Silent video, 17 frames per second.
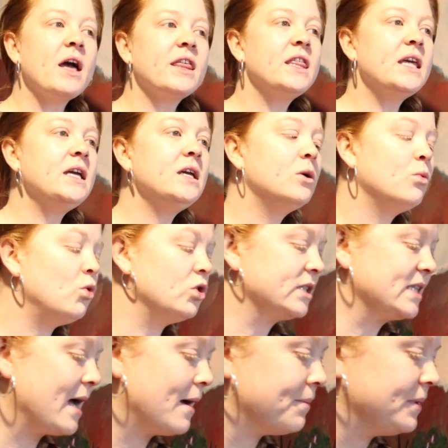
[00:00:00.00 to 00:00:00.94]
I think
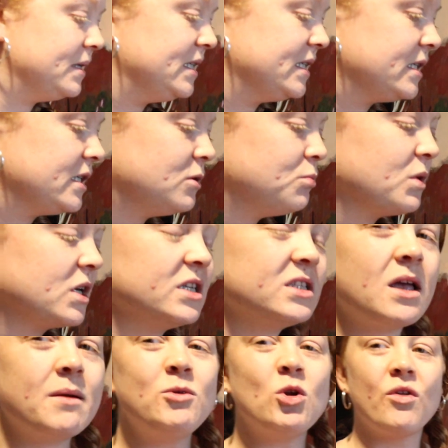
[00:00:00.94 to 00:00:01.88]
what's happened is
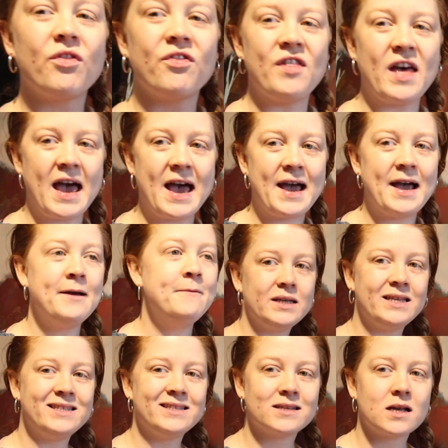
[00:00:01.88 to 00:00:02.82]
because I'm not there,
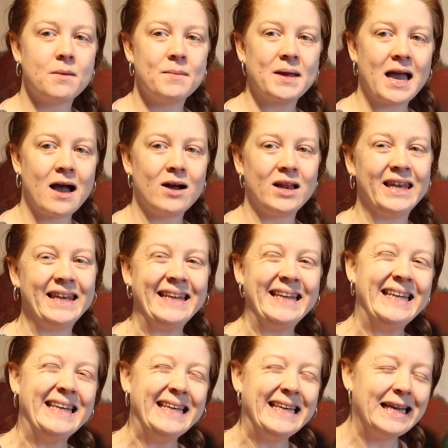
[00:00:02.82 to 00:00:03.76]
it's coming out a
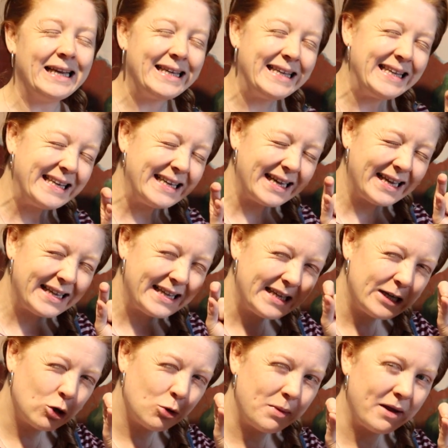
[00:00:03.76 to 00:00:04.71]

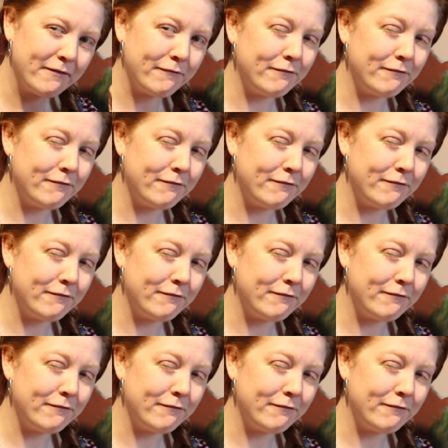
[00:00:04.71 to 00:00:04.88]
little bit